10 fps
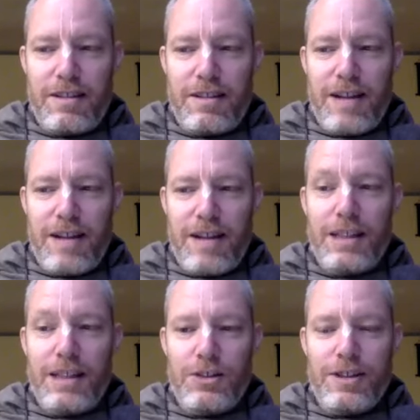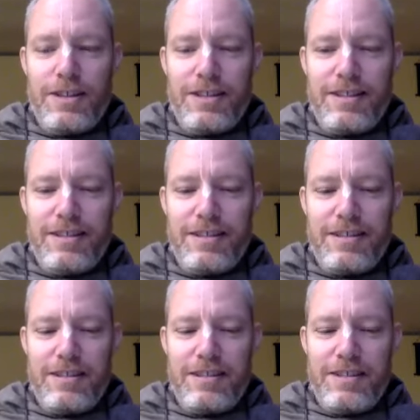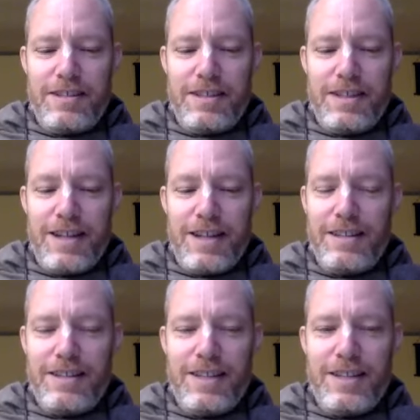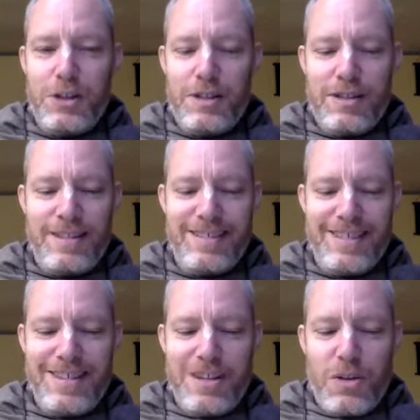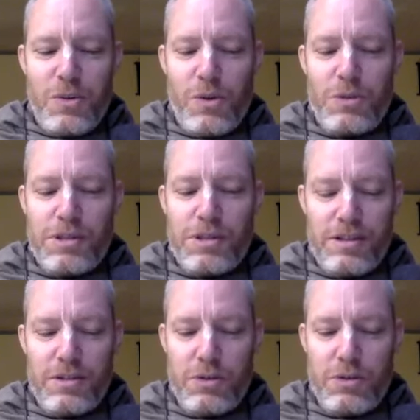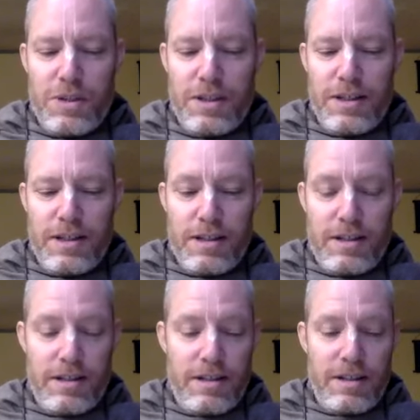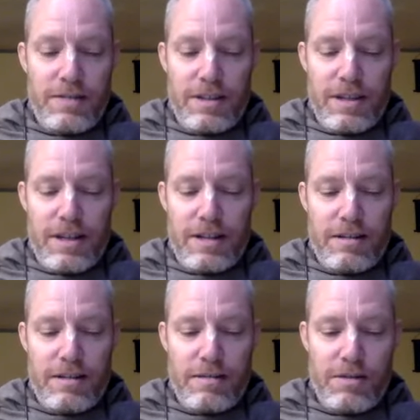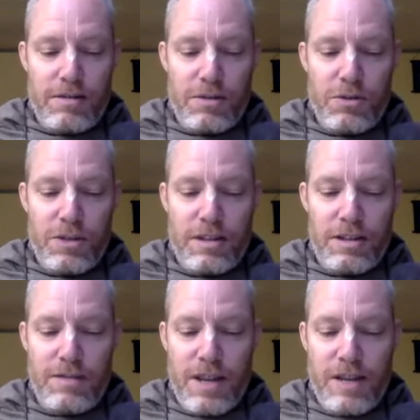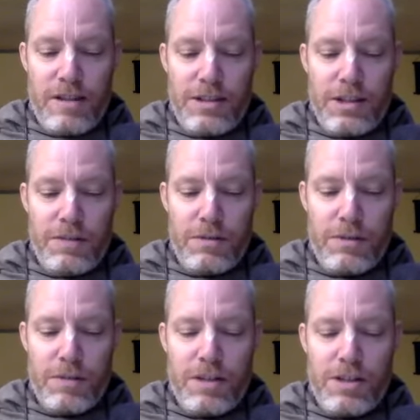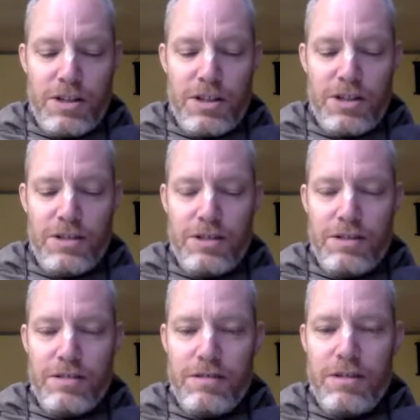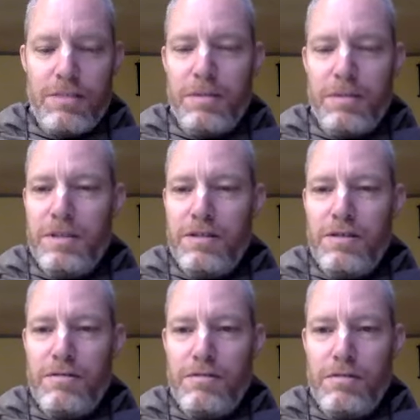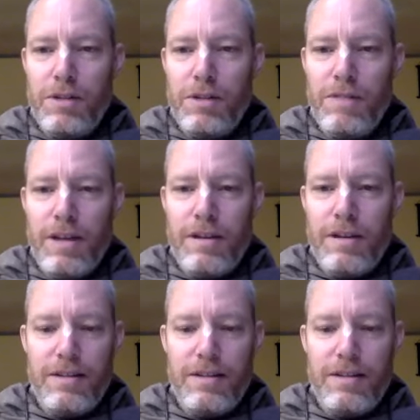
highly learned and highly intelligent, quotes the Shruti, and then not even that, the Shruti and then the Veda itself. The Rig Parashishta is a supplement to the Rig Veda.